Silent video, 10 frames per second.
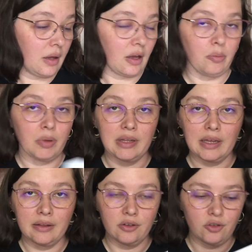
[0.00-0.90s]
I'll put that
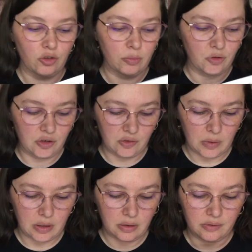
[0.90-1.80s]
in the description as
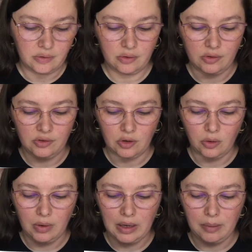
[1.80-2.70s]
well.
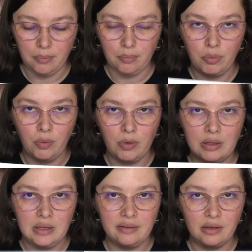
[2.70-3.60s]
So I put one of
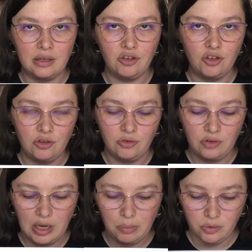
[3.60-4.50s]
these on each
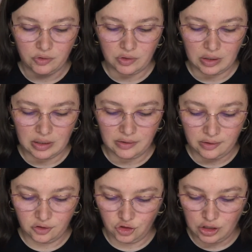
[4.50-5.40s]
table so the kids
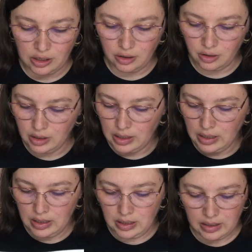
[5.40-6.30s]
could share
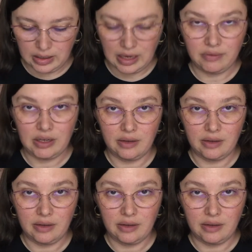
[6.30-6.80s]
and have